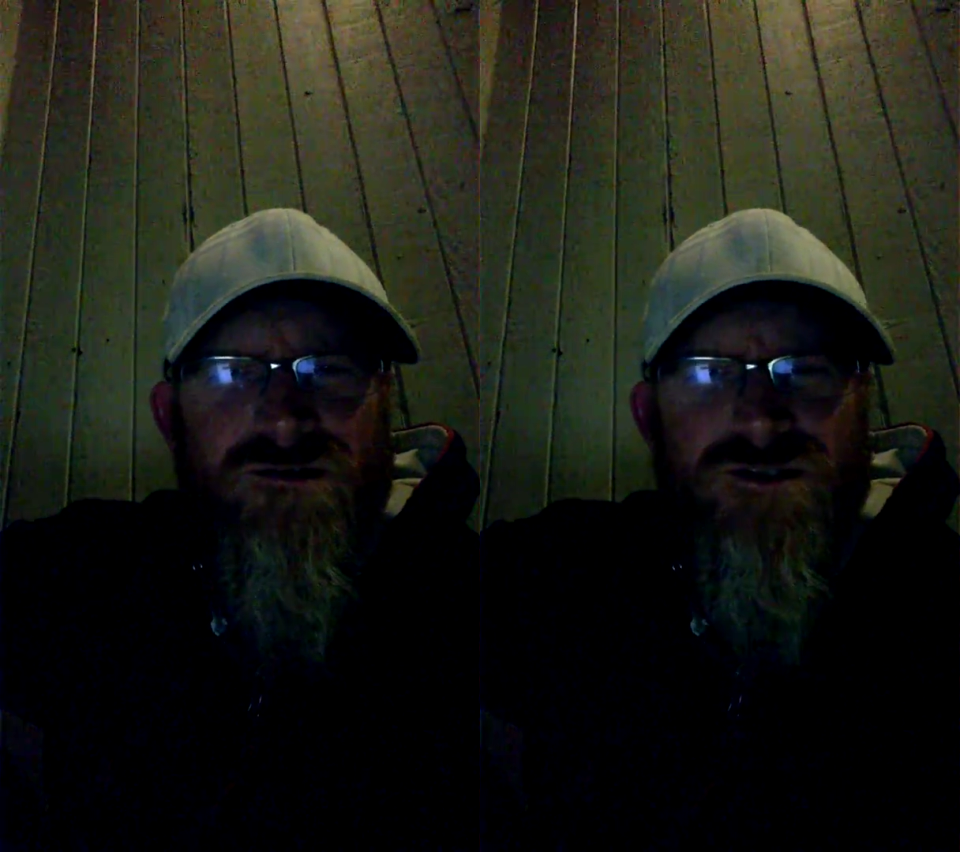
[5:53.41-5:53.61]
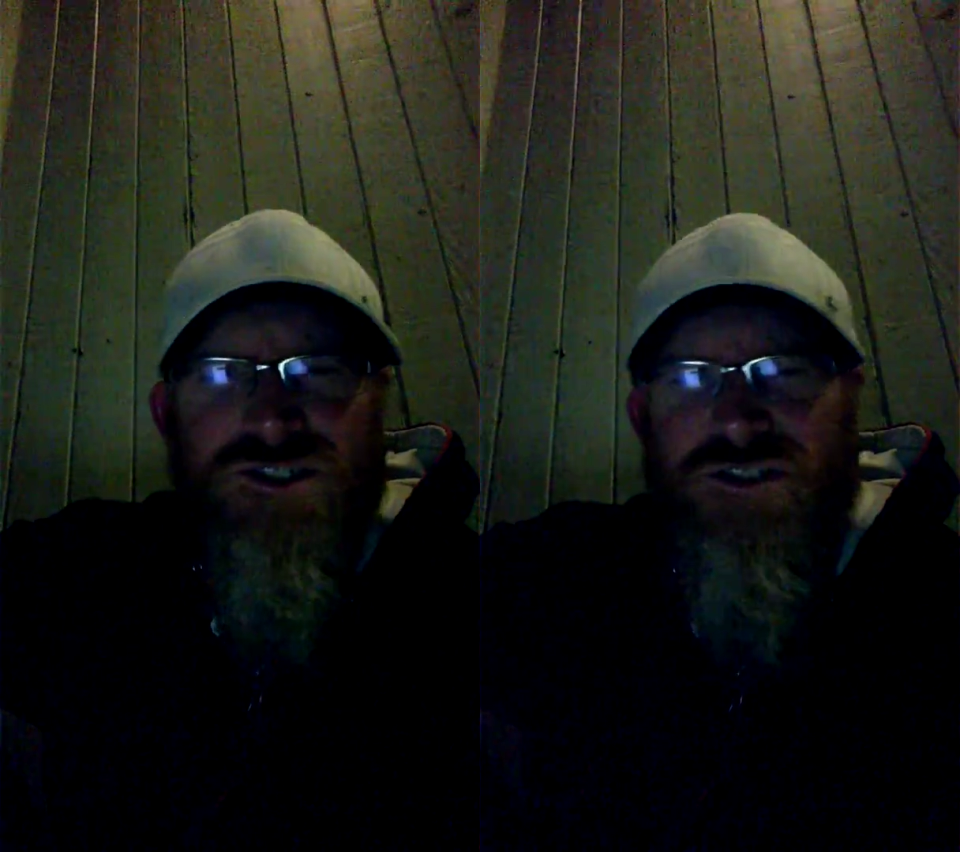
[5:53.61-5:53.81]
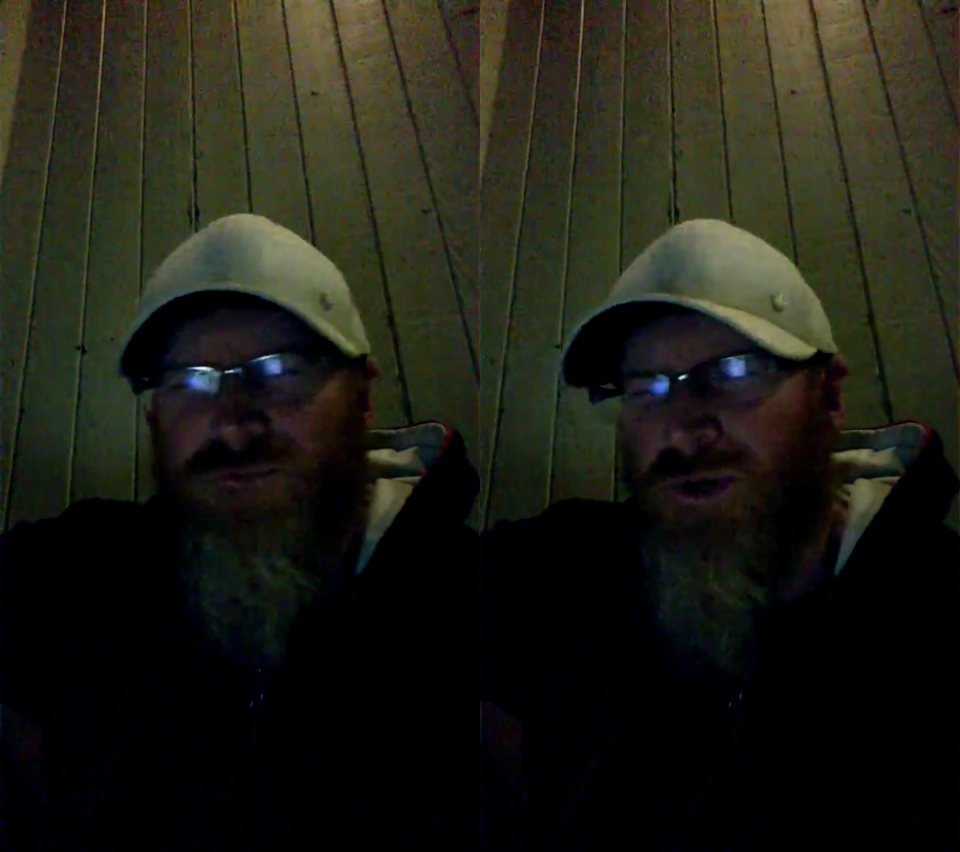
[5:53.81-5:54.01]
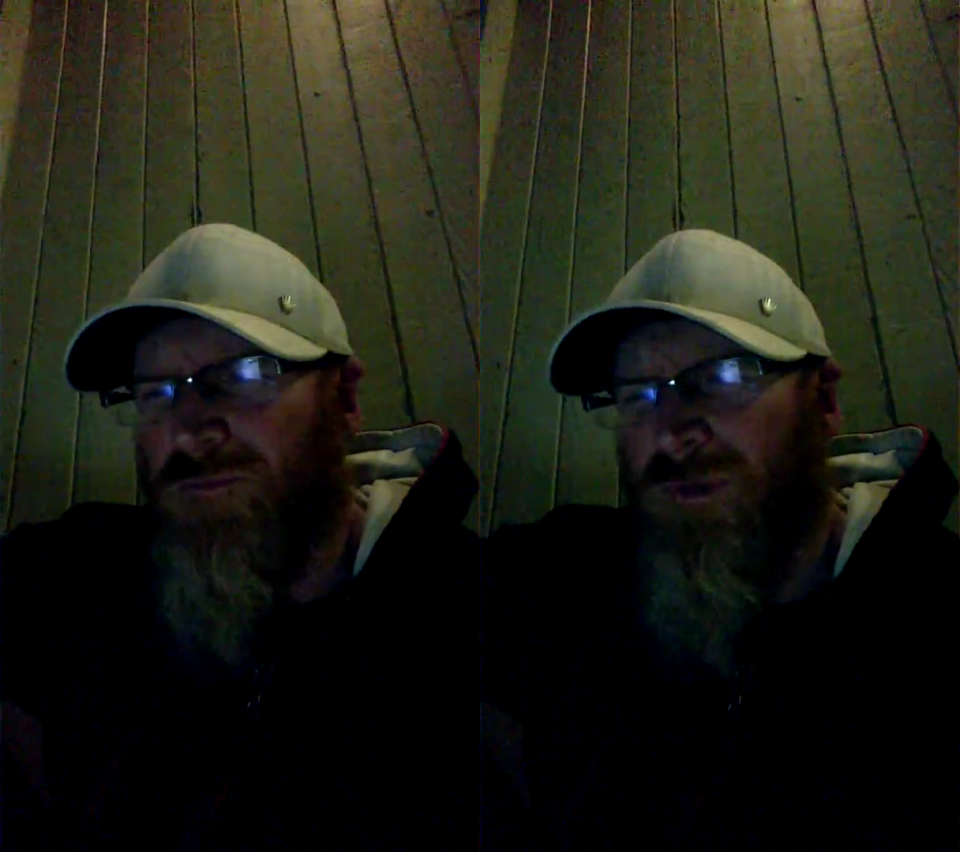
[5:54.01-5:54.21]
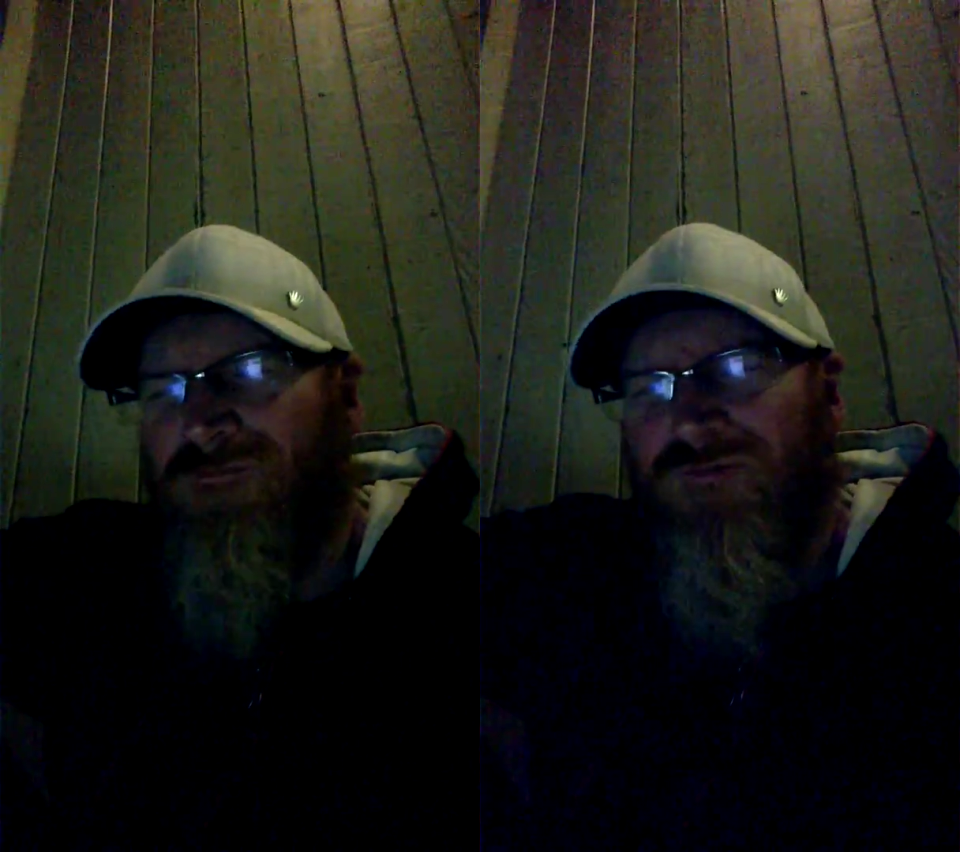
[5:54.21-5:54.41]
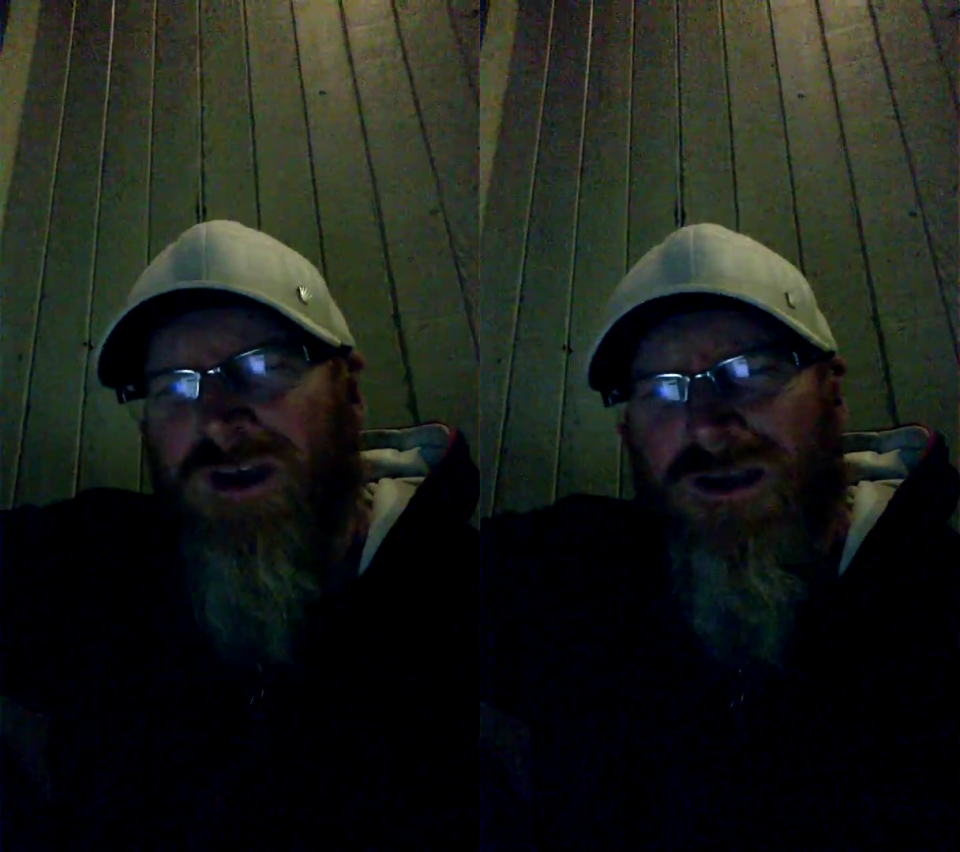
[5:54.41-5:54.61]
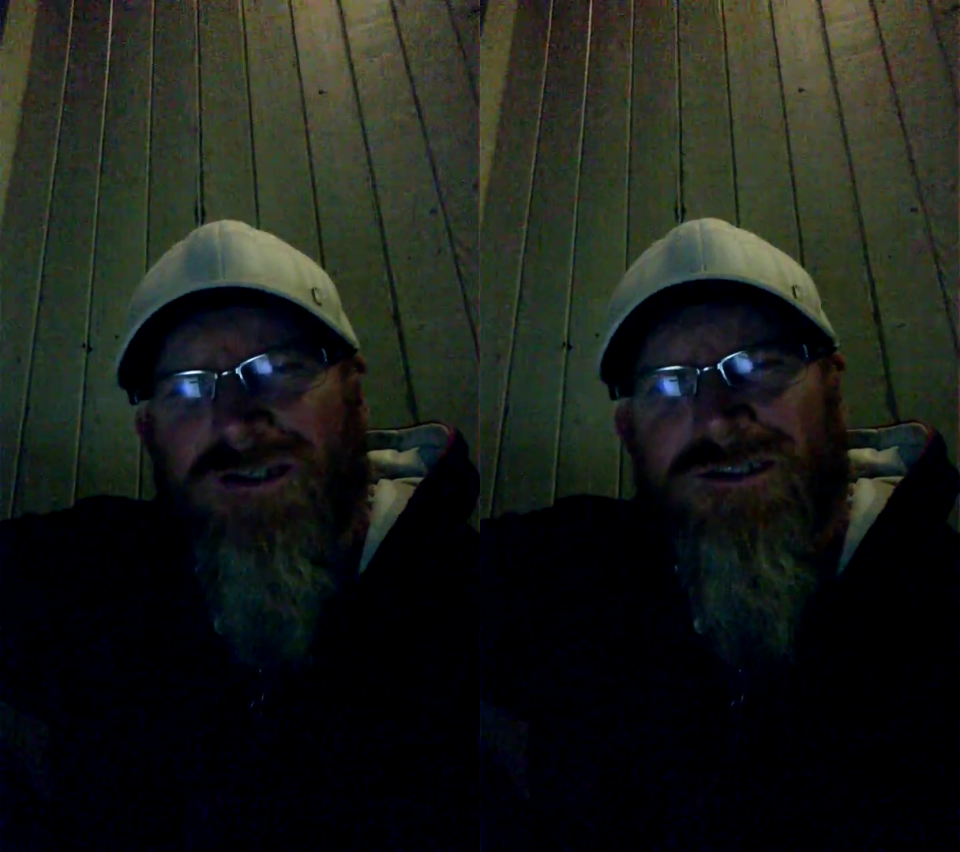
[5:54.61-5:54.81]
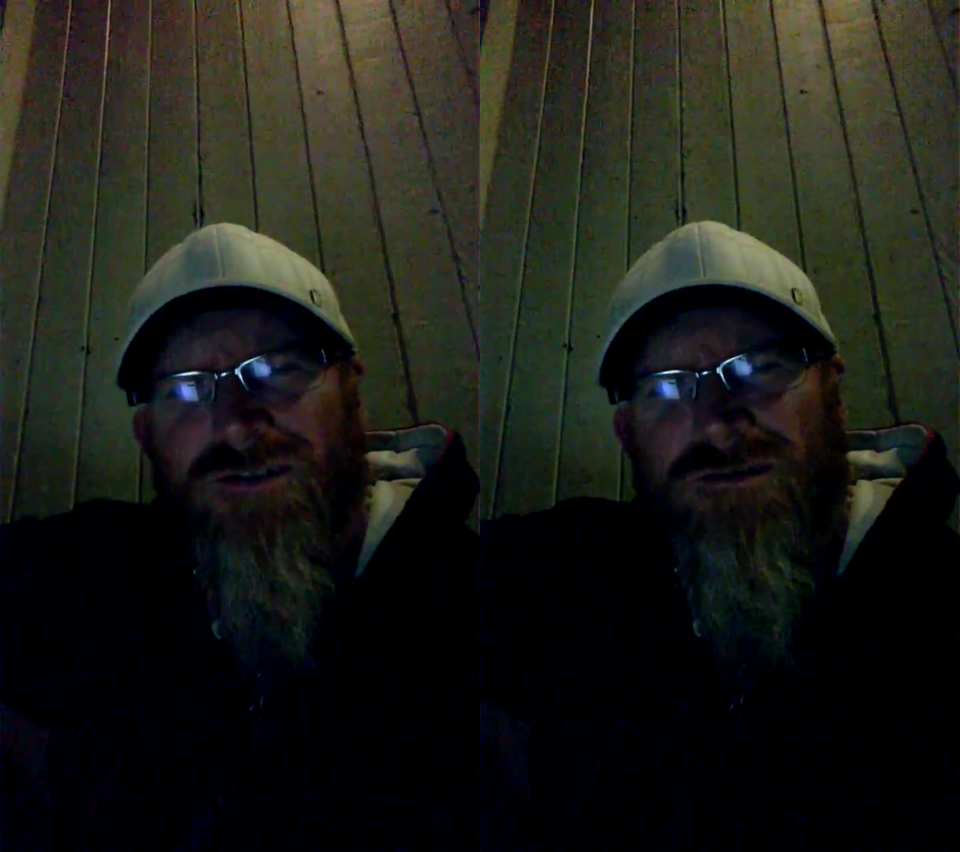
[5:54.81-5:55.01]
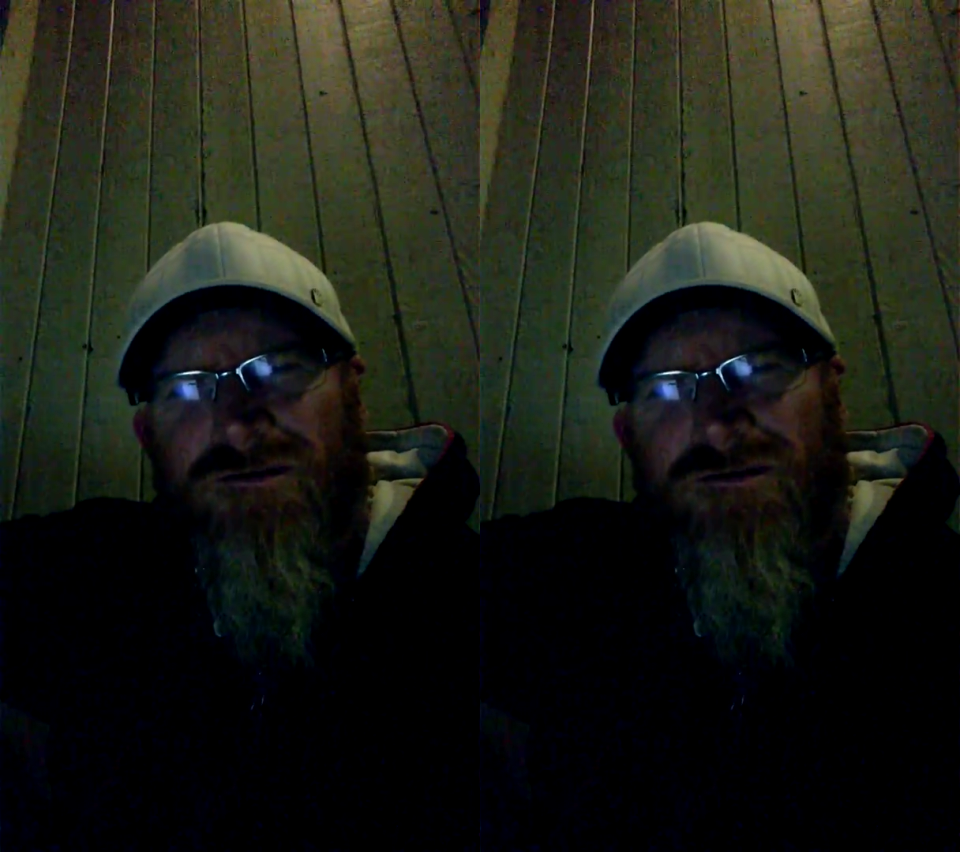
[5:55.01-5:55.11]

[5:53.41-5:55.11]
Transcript: you spit in my face.